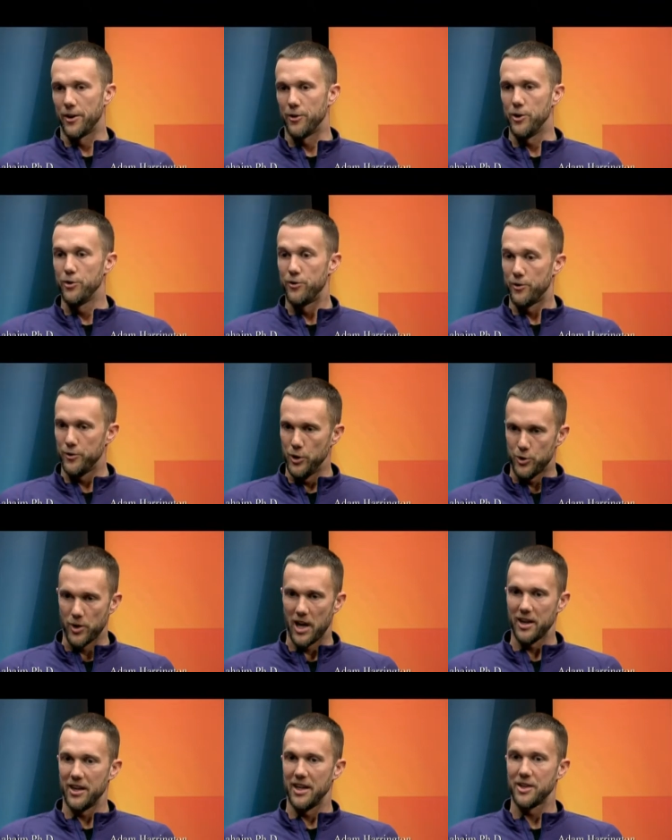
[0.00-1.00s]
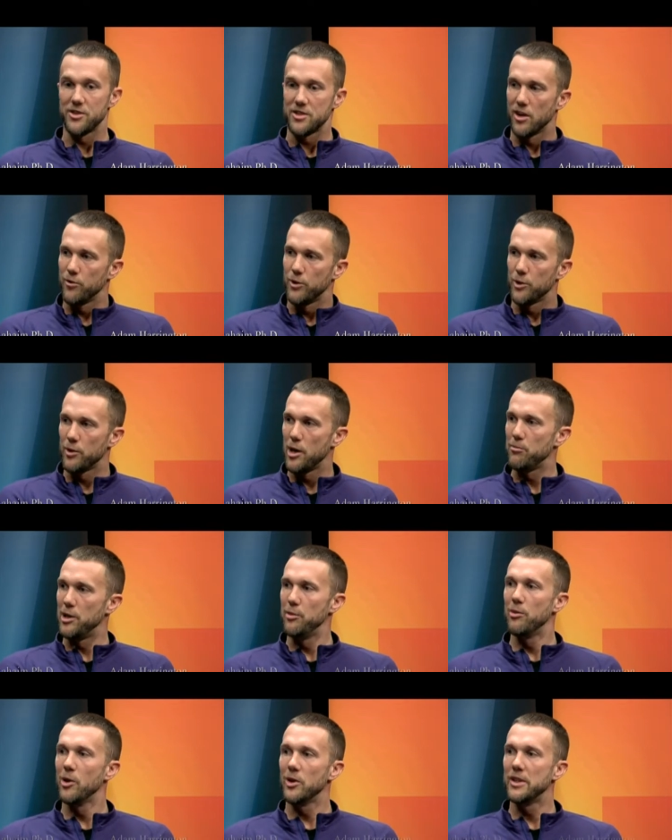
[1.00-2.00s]
know, you, you try to connect yourself with the right
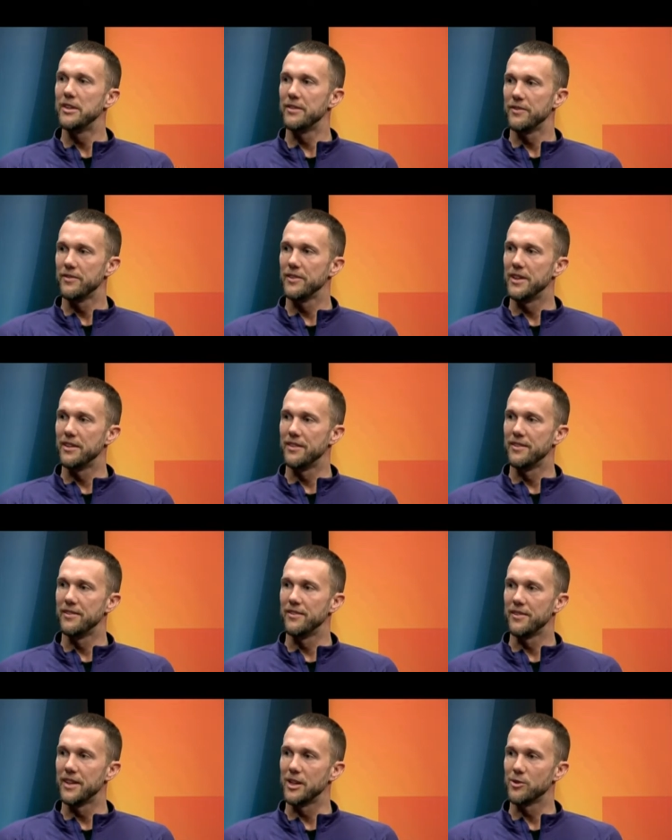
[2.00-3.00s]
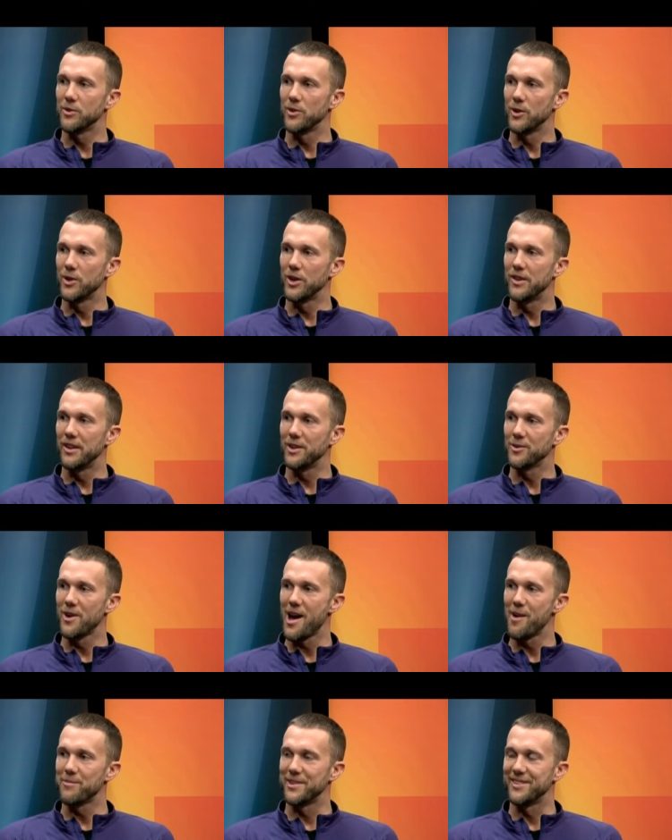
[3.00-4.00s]
people, and yeah. and things will, the good things will
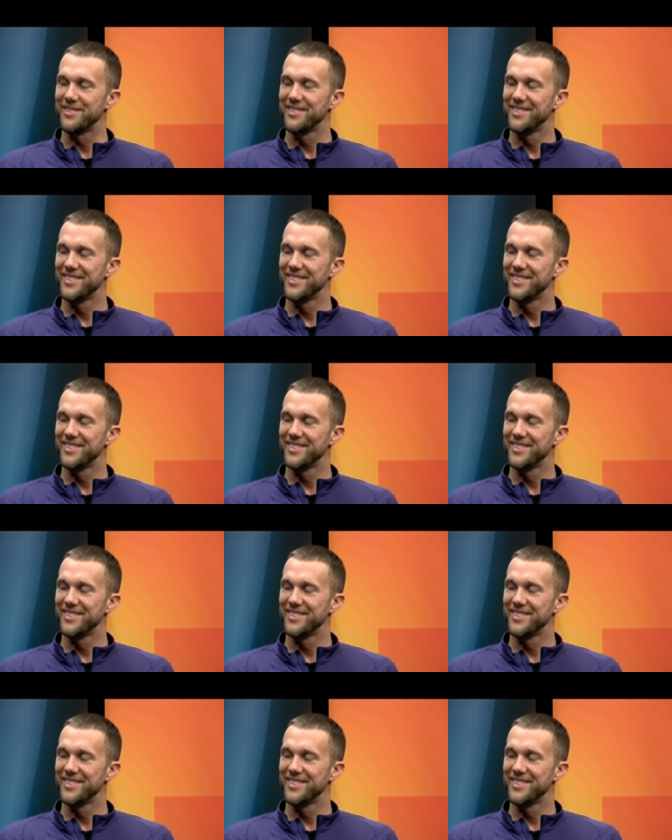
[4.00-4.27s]
happen.